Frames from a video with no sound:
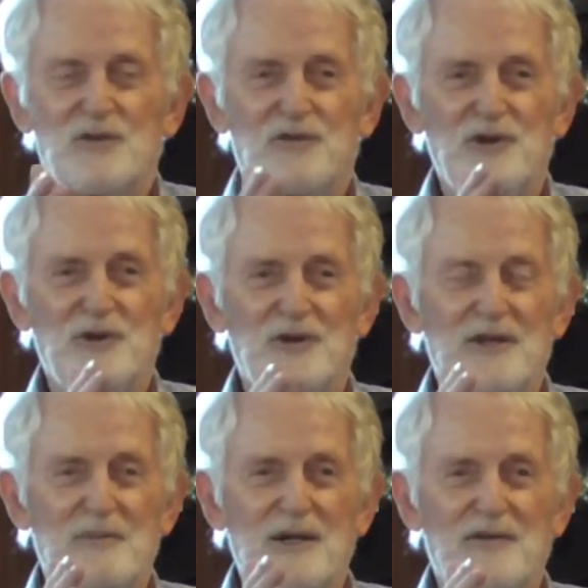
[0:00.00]
to a field in
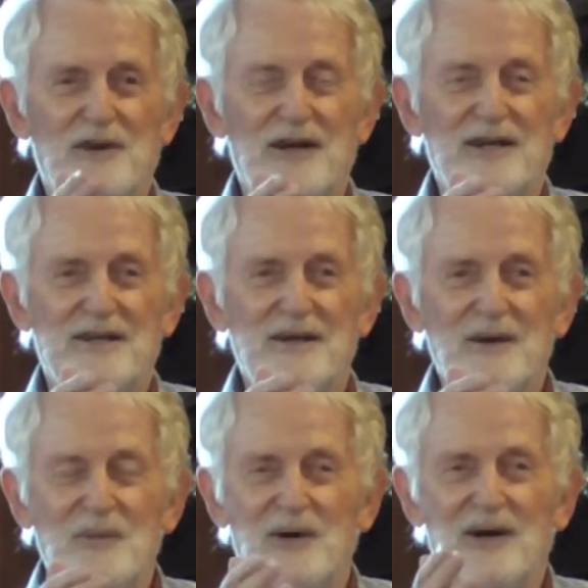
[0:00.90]
the middle of the night
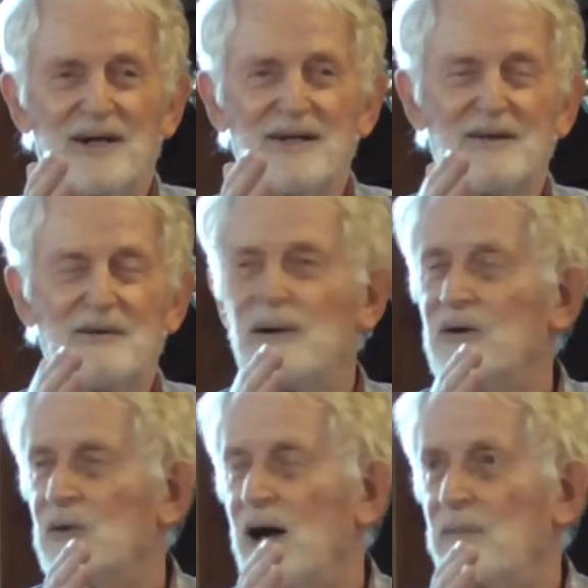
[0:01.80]
where I could,
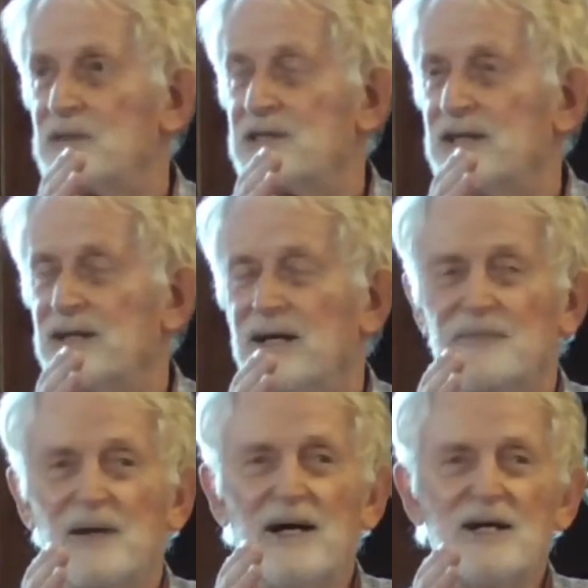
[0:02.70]
about 10:30 at
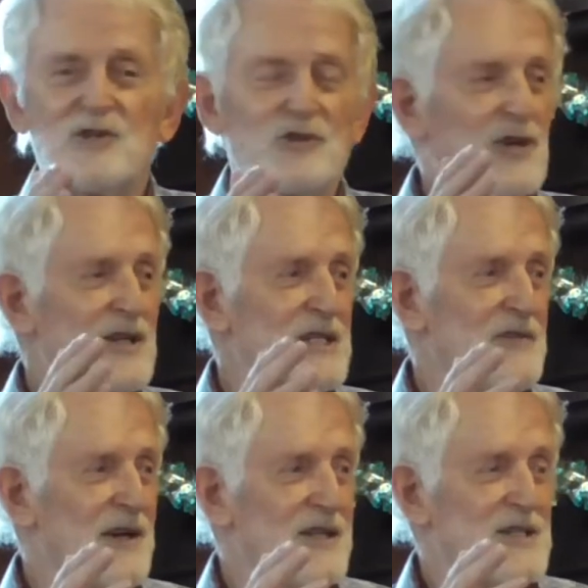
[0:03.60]
night, trying to see
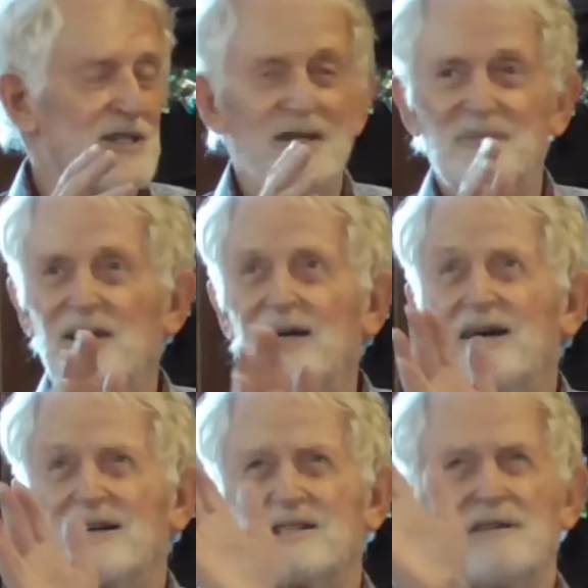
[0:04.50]
if I could see it.
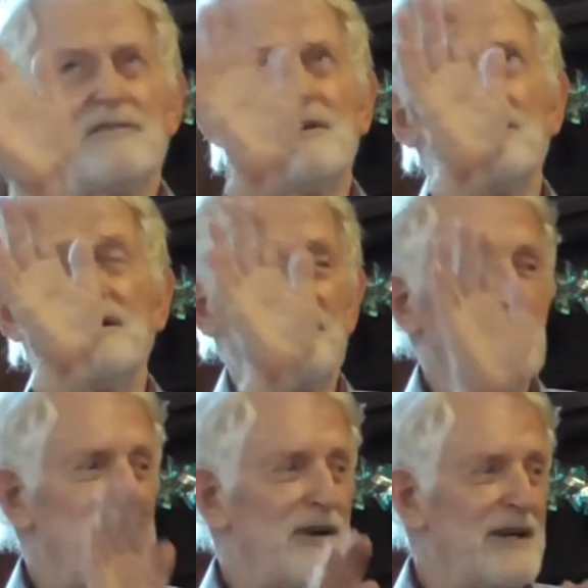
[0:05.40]
I could see a very,
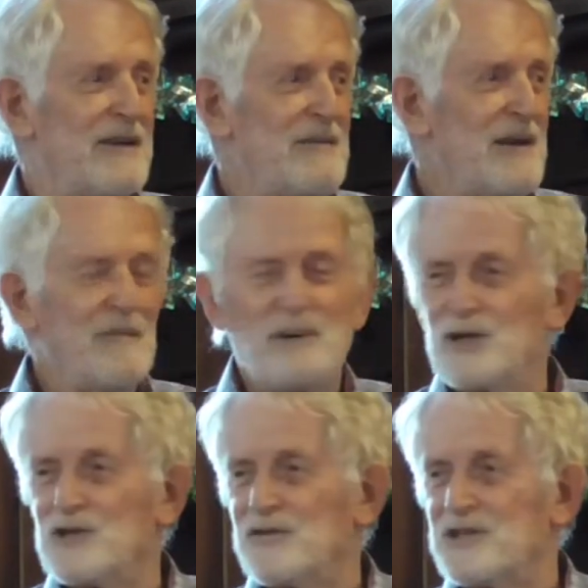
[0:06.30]
very faint
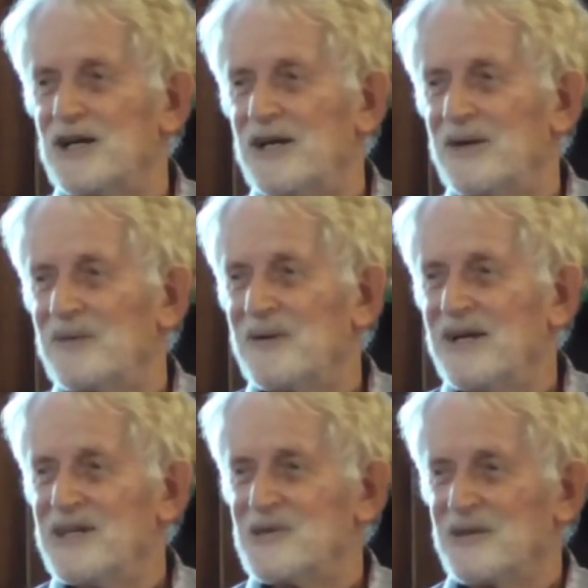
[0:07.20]
picture of the tail,
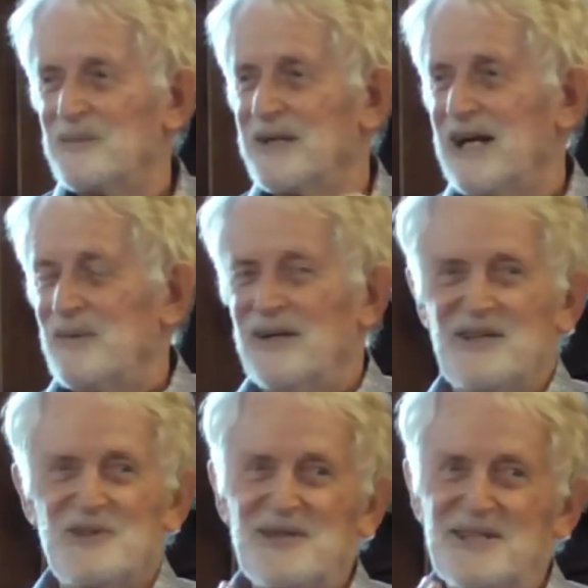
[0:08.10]
and so I got my camera out
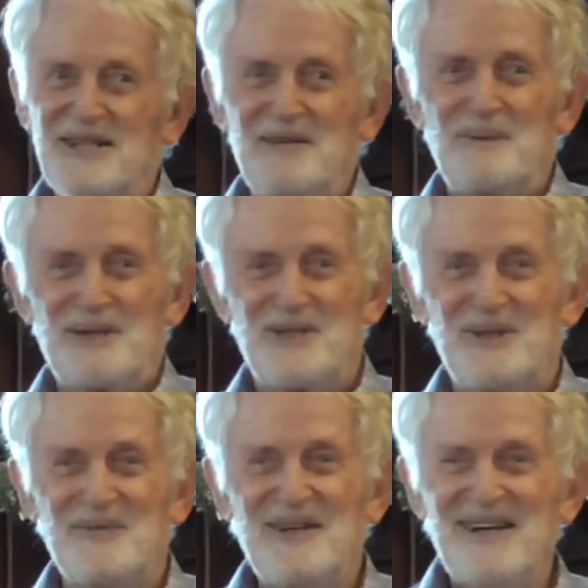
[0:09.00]
and tried to take a
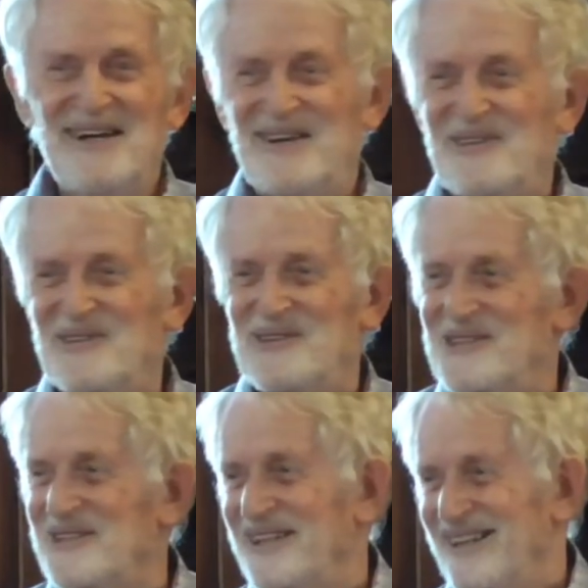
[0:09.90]
picture, and you couldn't
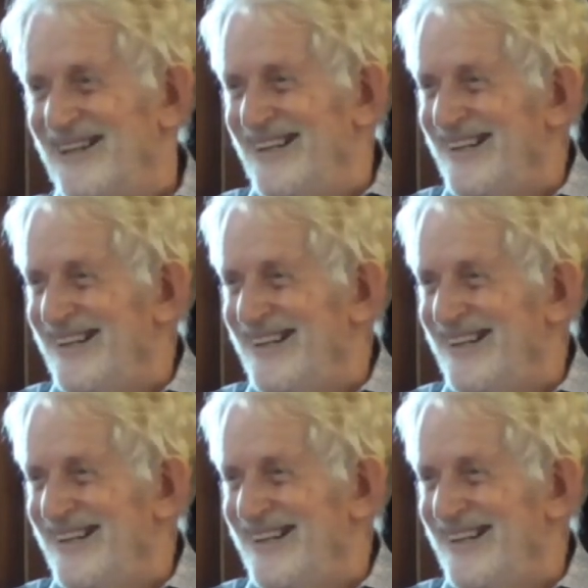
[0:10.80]
see it.